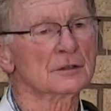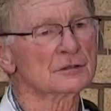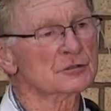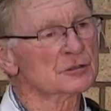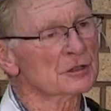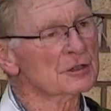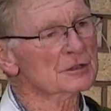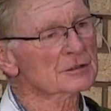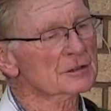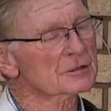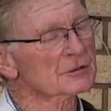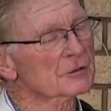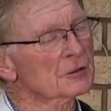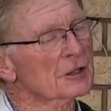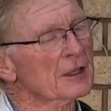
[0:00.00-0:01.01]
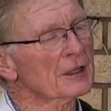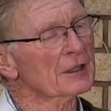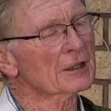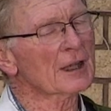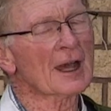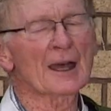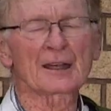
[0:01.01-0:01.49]
Jesus
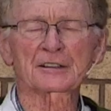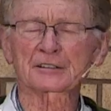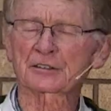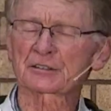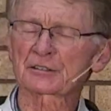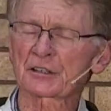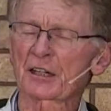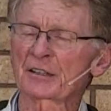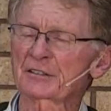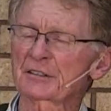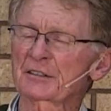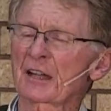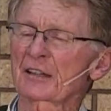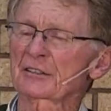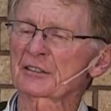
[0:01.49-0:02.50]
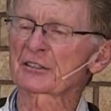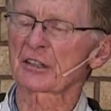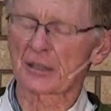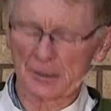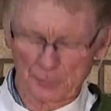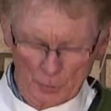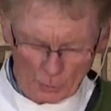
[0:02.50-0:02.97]
today asks us that
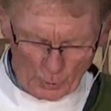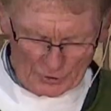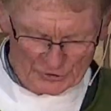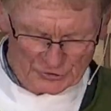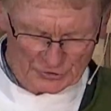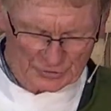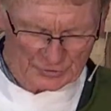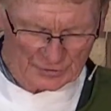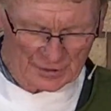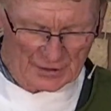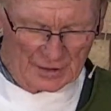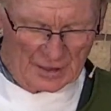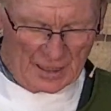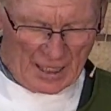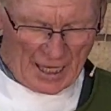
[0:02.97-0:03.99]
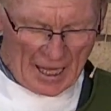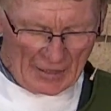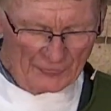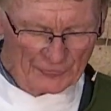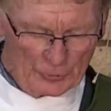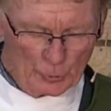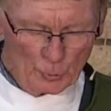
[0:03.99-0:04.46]
same question.
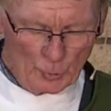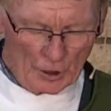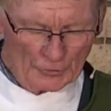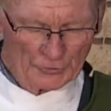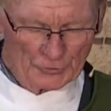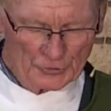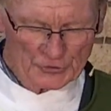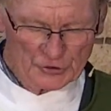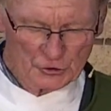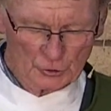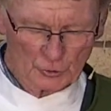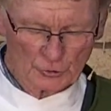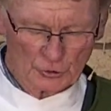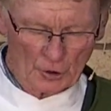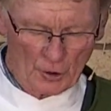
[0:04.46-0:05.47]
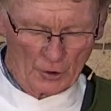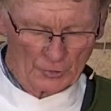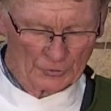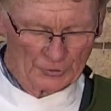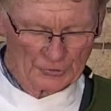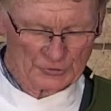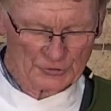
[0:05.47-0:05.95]
Have you understood all
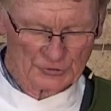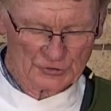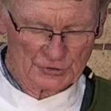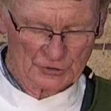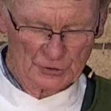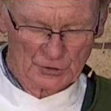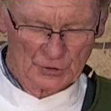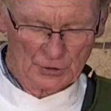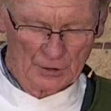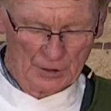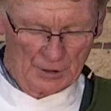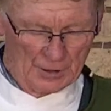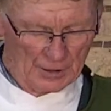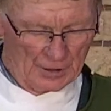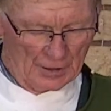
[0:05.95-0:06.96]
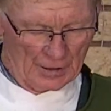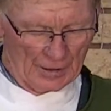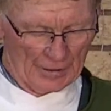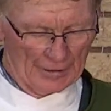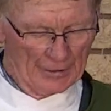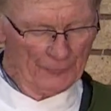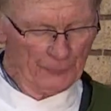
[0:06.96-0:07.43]
this?
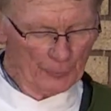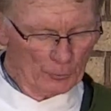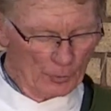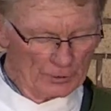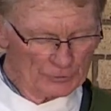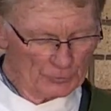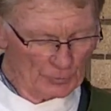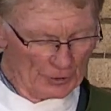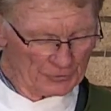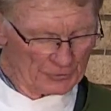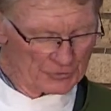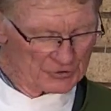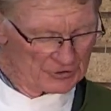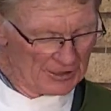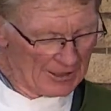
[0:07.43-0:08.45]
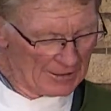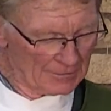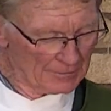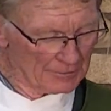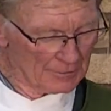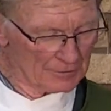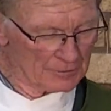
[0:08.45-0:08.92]
And if we want to
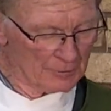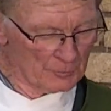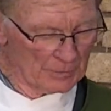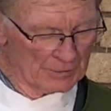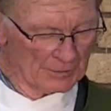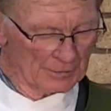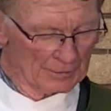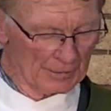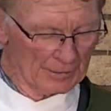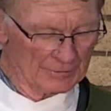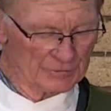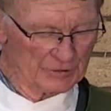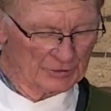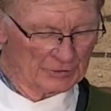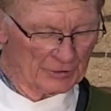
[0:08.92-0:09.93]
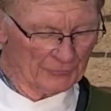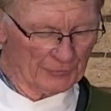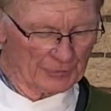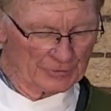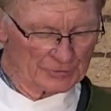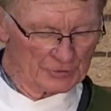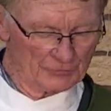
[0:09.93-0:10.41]
understand the meaning and
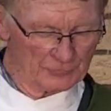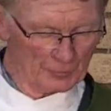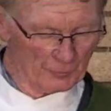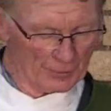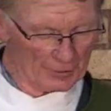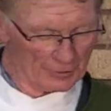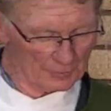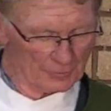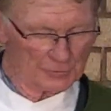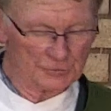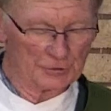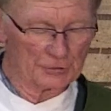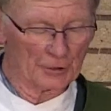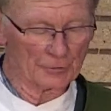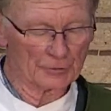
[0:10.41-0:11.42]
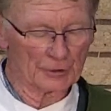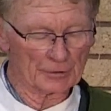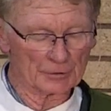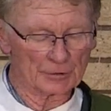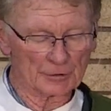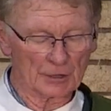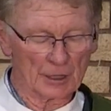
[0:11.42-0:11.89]
significance of the parables in our
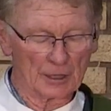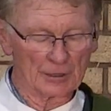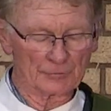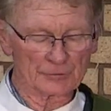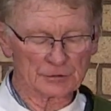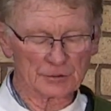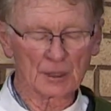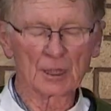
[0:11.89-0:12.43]
daily lives,